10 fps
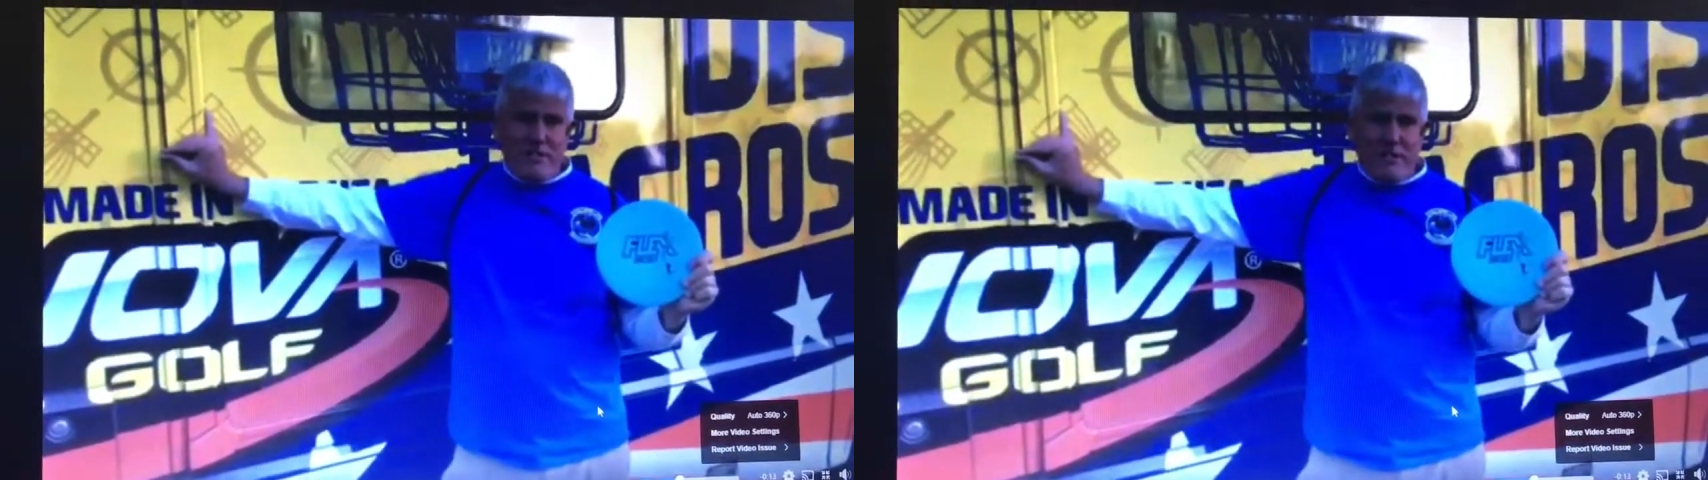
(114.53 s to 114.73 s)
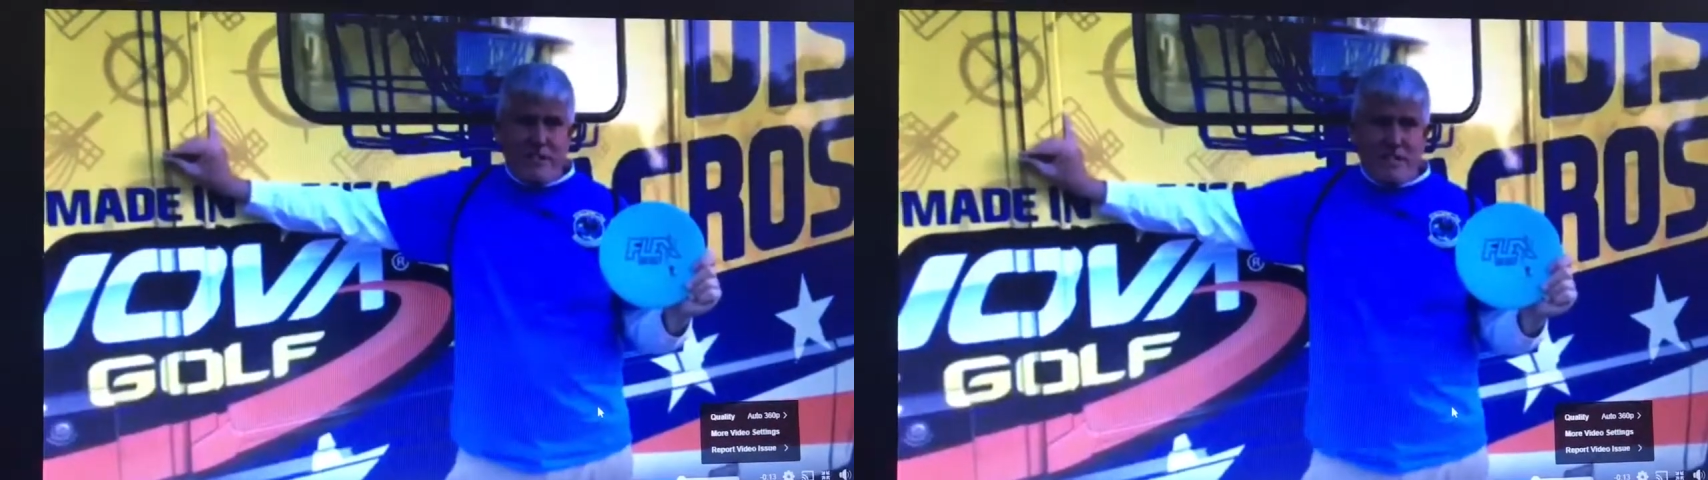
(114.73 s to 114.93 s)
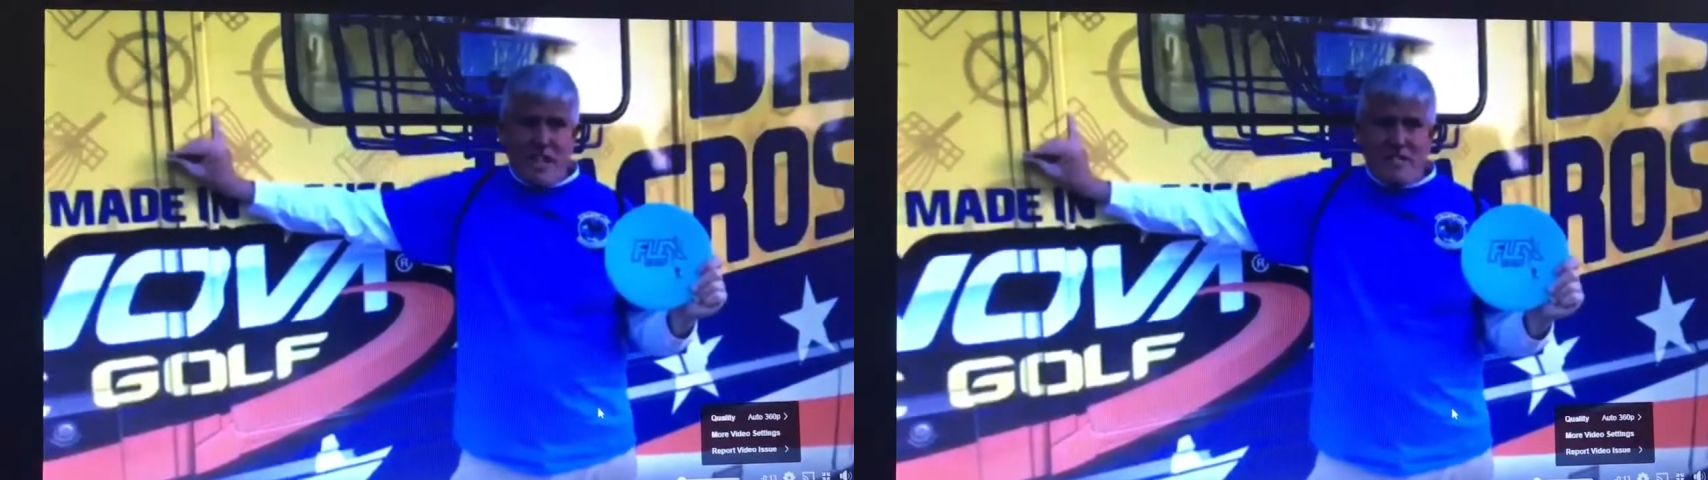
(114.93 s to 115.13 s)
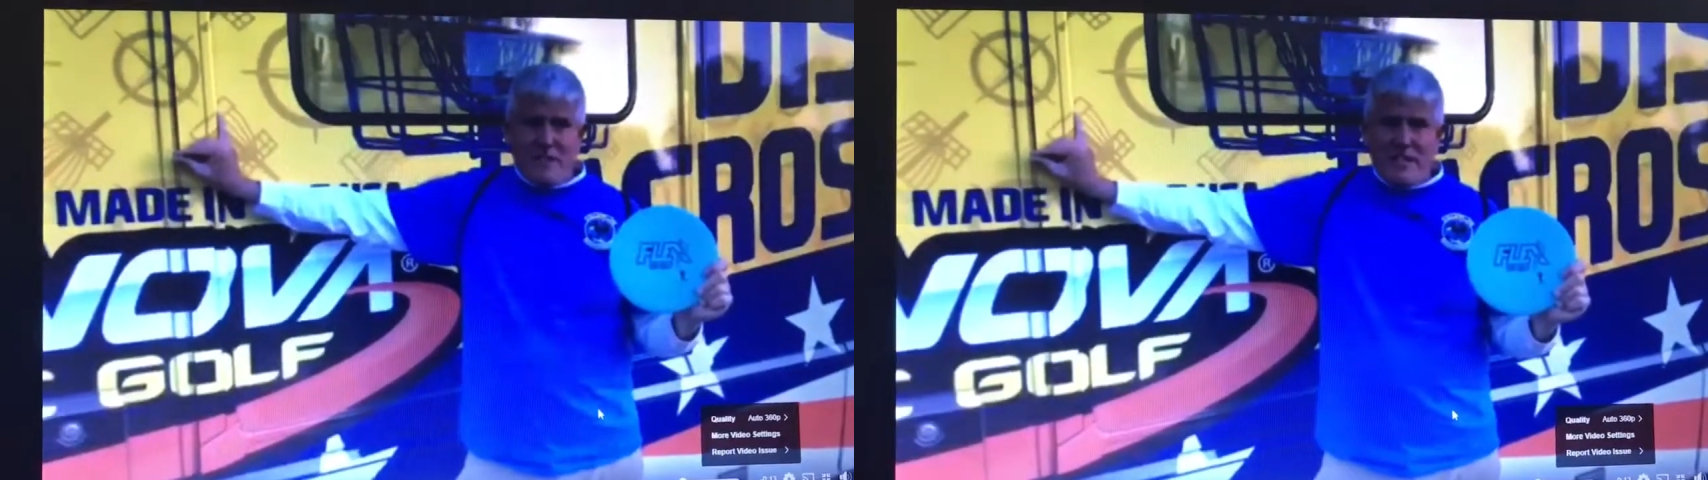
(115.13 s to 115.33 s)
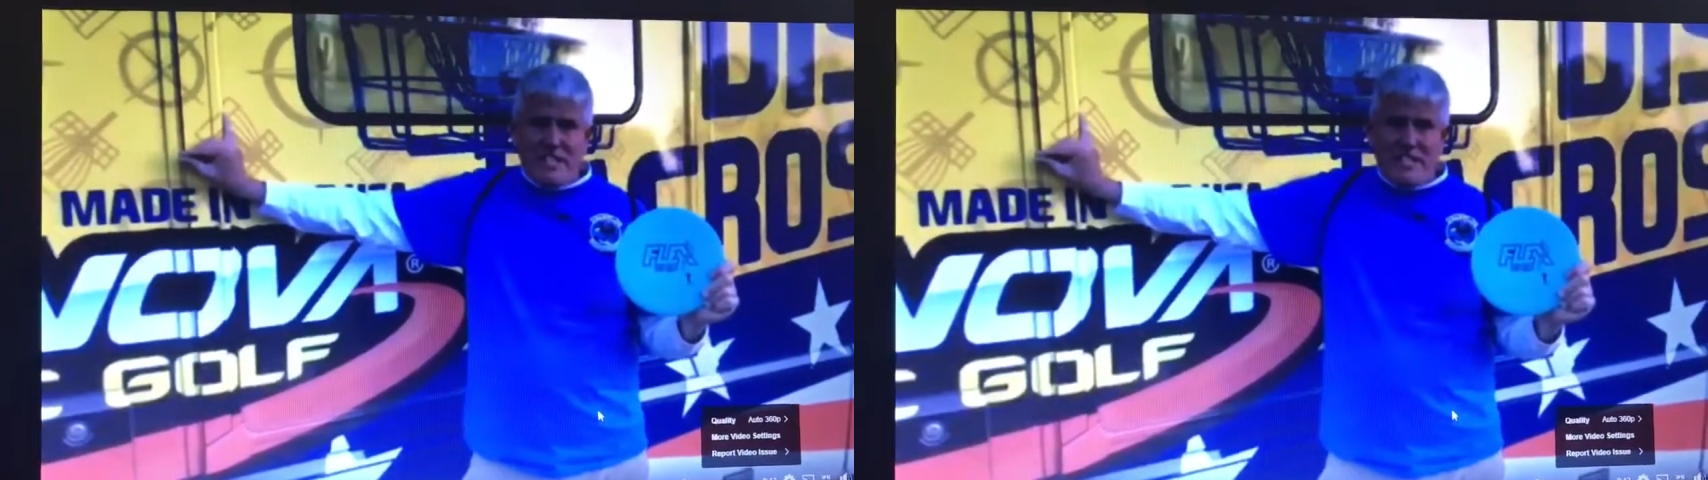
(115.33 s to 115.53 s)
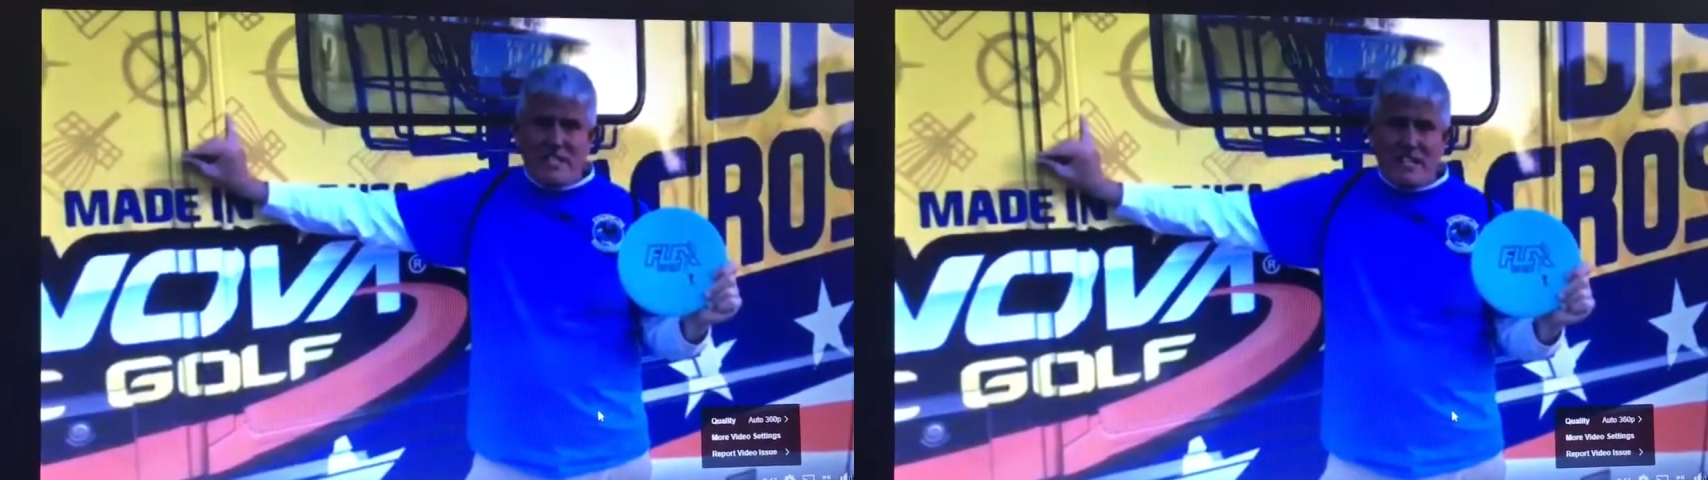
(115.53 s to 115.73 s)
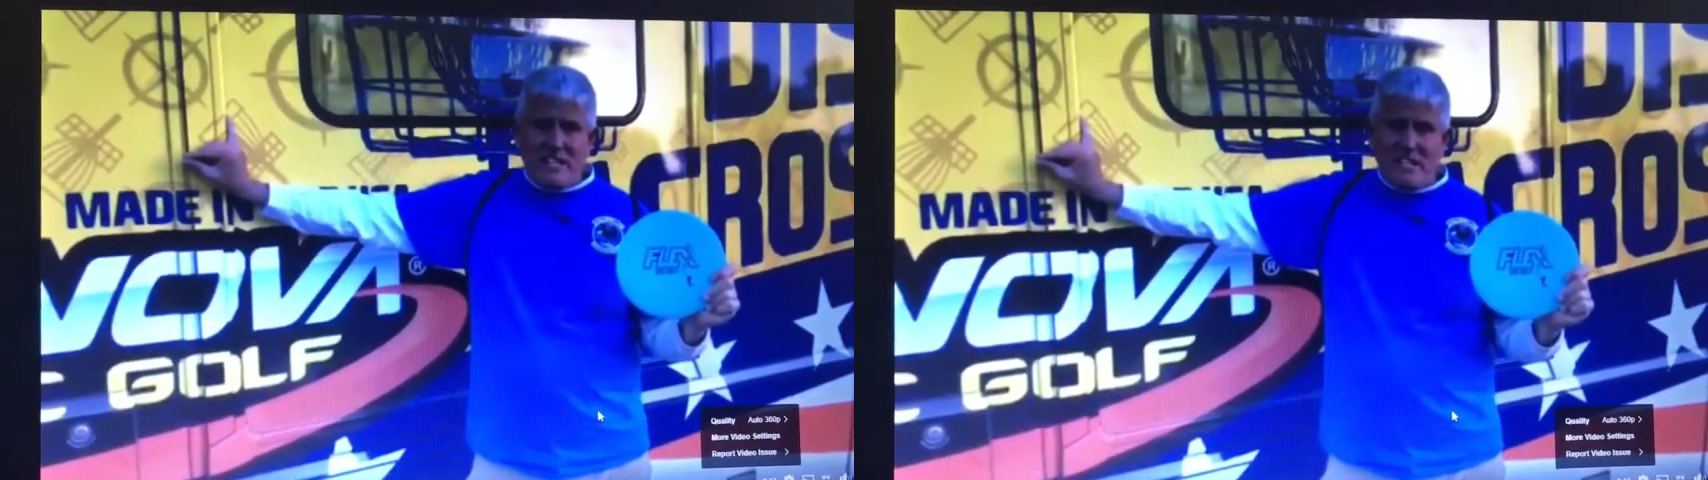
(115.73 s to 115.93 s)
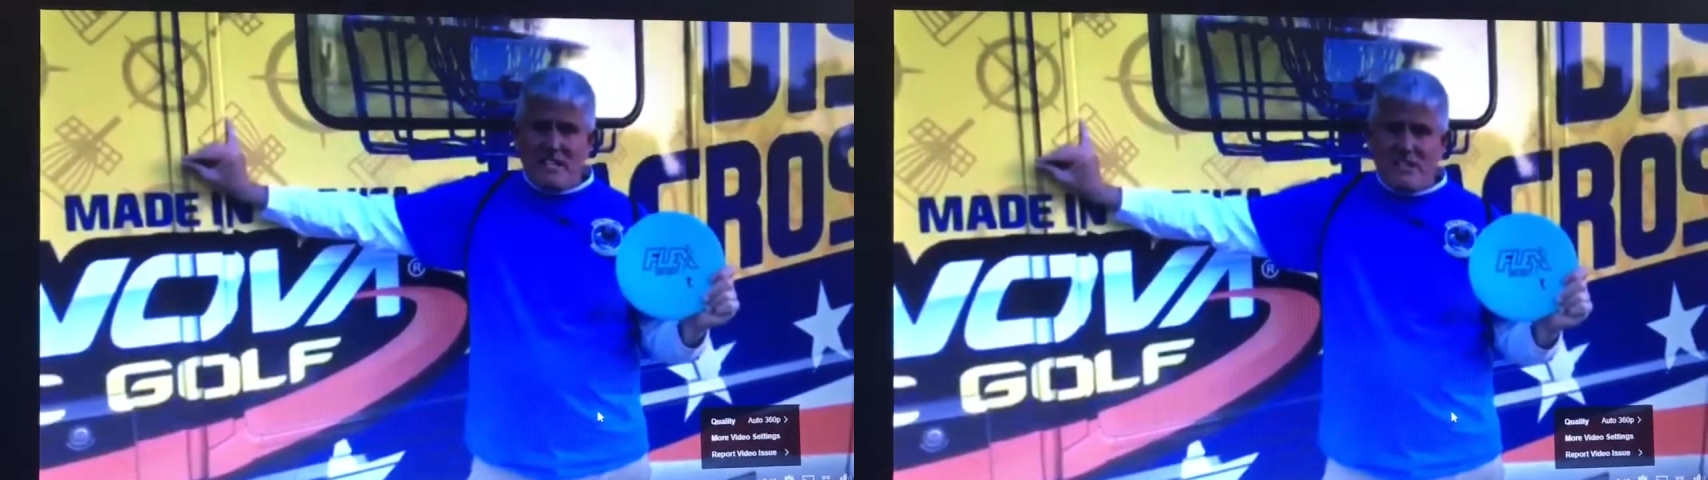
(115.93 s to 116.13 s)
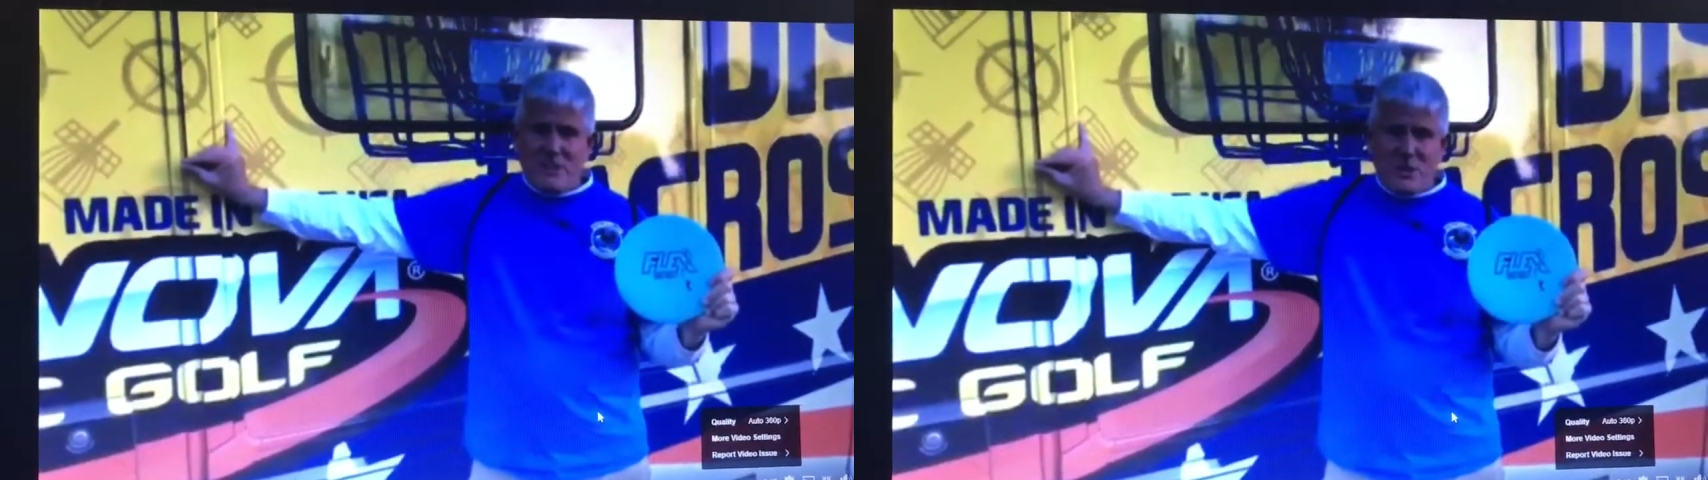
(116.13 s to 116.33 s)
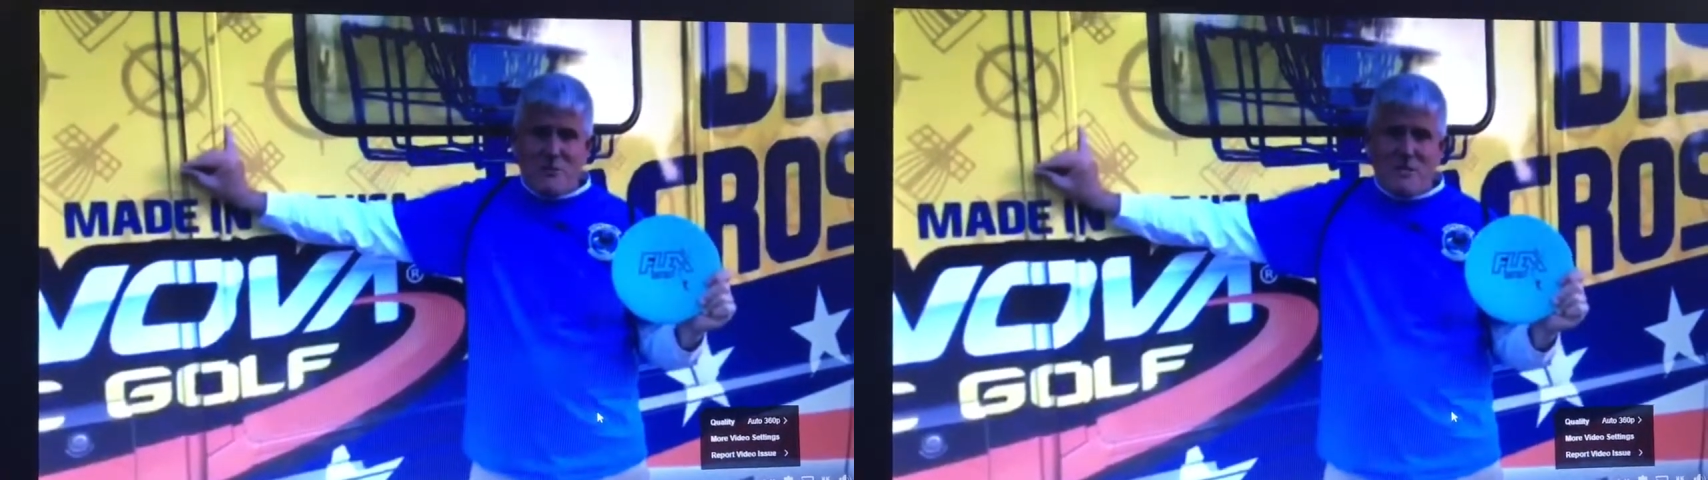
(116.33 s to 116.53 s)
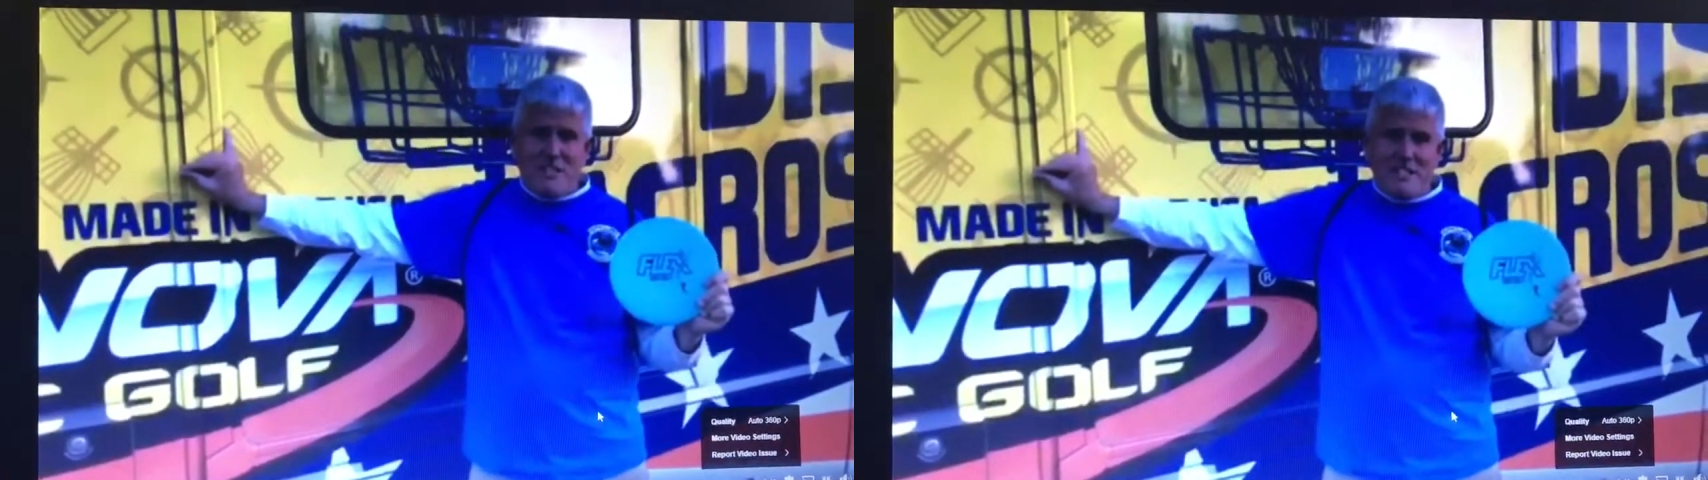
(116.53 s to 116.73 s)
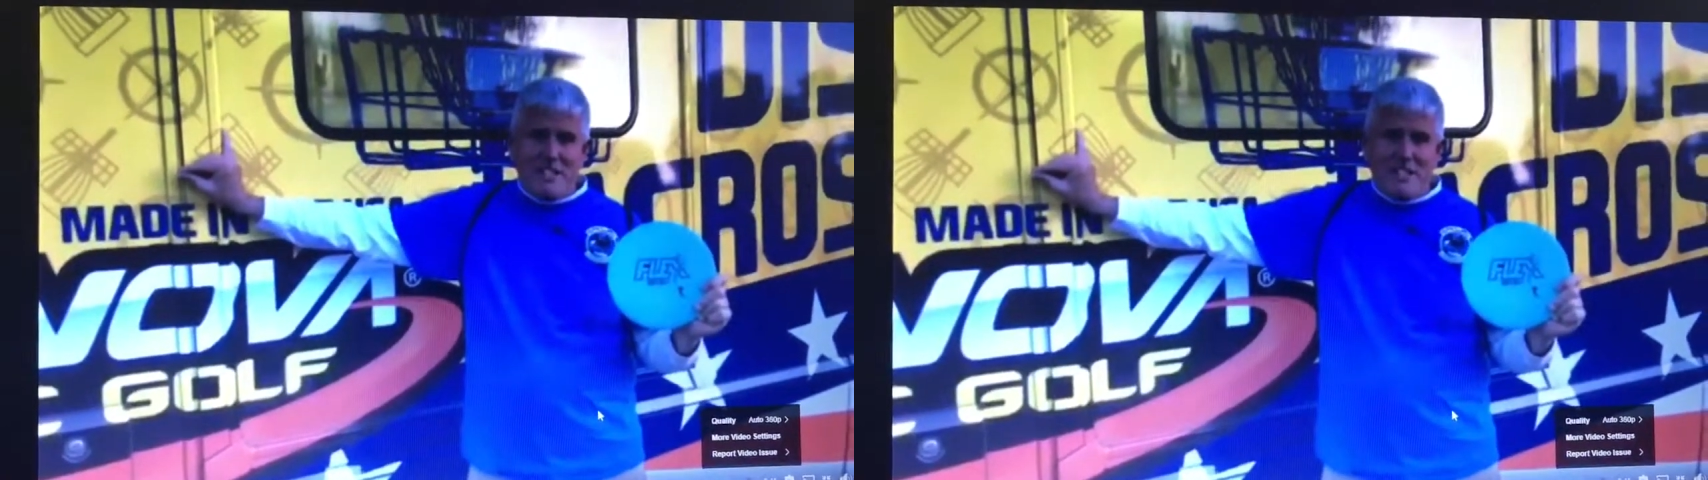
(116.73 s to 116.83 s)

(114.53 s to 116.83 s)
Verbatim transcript: the Las Vegas uh, tournament